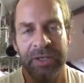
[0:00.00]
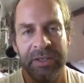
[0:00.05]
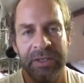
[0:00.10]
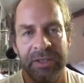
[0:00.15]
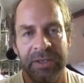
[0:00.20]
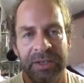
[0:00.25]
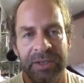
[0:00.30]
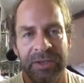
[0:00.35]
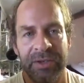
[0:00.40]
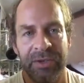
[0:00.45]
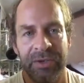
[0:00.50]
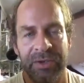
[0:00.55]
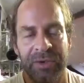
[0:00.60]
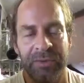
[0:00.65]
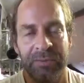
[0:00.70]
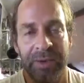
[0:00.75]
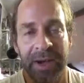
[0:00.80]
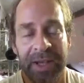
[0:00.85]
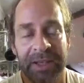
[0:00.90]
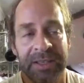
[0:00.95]
is
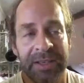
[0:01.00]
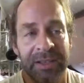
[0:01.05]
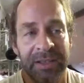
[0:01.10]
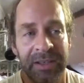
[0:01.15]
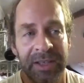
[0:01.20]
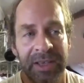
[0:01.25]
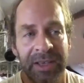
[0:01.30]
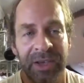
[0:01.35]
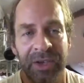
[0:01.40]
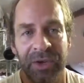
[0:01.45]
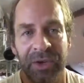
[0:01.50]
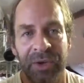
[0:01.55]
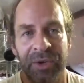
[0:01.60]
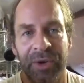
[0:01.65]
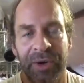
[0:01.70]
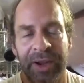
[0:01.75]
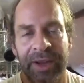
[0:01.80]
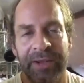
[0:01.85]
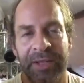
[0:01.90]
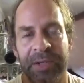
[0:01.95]
to basically
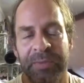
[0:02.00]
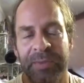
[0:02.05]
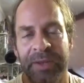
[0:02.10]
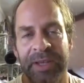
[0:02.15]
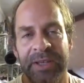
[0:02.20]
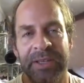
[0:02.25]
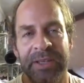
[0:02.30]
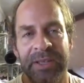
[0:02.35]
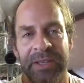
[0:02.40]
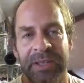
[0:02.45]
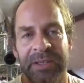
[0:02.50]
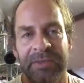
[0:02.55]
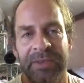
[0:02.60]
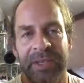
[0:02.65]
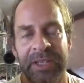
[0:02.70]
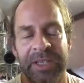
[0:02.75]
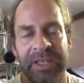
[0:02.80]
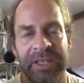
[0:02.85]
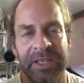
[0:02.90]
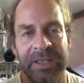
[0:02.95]
cure our species of
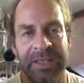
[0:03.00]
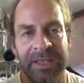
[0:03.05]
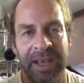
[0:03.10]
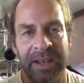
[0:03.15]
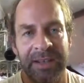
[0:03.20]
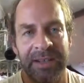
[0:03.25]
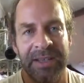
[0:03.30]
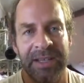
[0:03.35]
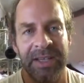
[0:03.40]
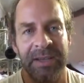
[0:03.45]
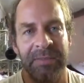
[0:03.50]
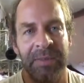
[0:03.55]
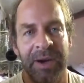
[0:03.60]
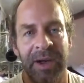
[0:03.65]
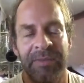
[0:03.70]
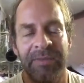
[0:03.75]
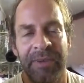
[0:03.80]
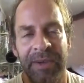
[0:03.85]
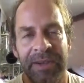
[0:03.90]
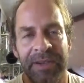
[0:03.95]
its insanity
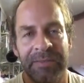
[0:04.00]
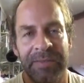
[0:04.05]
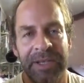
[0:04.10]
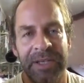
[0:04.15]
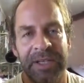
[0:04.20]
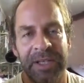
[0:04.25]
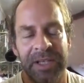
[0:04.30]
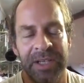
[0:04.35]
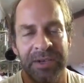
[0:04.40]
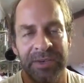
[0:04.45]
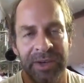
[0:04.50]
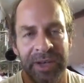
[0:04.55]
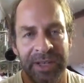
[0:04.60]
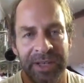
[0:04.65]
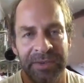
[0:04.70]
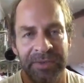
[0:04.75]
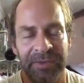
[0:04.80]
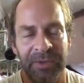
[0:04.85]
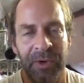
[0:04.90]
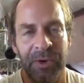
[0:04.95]
by fundamentally
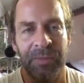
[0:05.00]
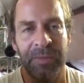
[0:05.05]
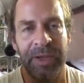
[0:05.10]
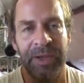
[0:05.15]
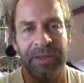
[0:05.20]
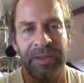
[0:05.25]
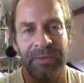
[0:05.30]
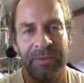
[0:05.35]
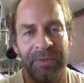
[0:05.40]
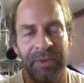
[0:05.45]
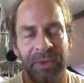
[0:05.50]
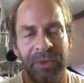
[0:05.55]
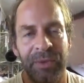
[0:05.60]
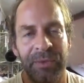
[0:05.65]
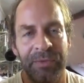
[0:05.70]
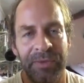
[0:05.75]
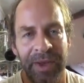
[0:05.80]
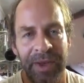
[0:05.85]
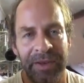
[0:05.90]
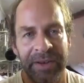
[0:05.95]
transforming the
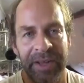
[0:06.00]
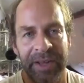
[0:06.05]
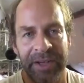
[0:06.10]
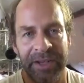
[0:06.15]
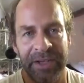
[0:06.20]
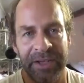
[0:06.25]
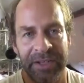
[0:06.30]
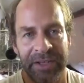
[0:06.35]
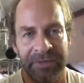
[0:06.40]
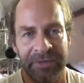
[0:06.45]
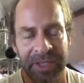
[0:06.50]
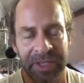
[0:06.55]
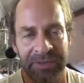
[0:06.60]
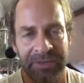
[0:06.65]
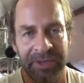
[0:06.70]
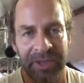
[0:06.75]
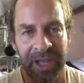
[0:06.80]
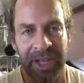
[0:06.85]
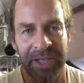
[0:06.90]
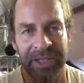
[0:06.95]
flawed foundations of
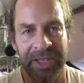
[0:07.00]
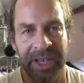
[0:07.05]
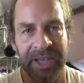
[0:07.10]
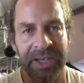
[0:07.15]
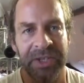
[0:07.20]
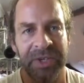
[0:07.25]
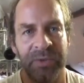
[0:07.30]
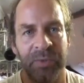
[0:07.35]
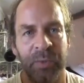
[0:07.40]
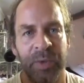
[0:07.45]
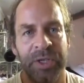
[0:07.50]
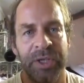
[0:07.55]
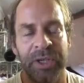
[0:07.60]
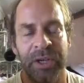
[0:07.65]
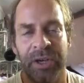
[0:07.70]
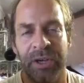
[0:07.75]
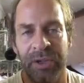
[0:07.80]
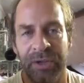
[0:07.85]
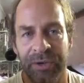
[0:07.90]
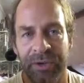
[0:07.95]
civilization, which
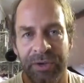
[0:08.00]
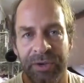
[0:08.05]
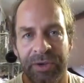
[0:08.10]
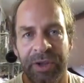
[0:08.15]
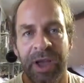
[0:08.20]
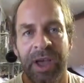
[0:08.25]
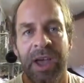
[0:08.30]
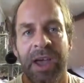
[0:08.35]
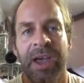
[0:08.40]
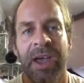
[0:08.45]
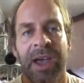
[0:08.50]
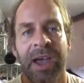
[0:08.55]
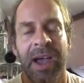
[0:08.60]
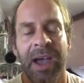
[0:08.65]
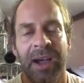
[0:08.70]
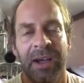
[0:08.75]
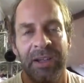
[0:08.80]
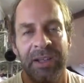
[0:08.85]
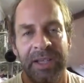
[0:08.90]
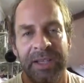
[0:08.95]
include
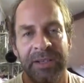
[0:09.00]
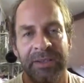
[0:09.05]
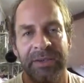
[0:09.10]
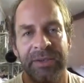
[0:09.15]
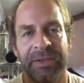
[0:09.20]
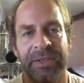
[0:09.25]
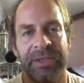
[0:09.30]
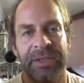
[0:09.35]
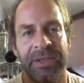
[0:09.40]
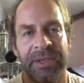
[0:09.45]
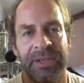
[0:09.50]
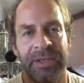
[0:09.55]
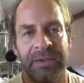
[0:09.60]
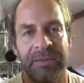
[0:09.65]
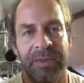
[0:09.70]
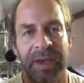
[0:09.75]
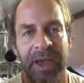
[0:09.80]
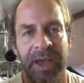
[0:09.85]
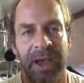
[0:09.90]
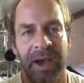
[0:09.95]
our legal
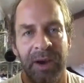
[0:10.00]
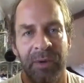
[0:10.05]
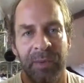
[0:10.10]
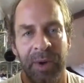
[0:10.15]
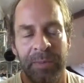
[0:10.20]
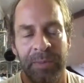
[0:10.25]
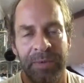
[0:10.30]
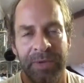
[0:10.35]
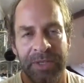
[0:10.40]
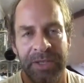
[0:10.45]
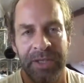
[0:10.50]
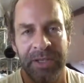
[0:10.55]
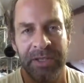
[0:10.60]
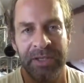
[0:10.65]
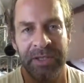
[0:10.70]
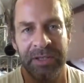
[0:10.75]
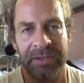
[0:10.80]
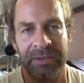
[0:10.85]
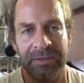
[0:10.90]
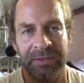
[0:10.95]
system, our
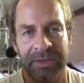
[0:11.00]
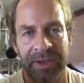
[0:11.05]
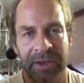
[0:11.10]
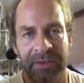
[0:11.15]
representative